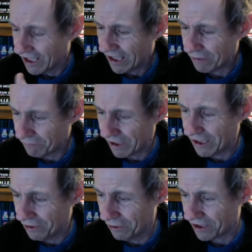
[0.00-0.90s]
it
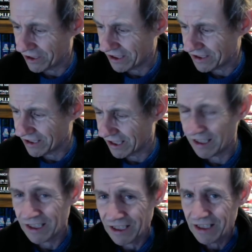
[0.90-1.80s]
really look at this and
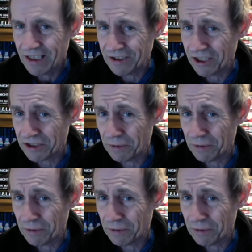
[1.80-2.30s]
think, is this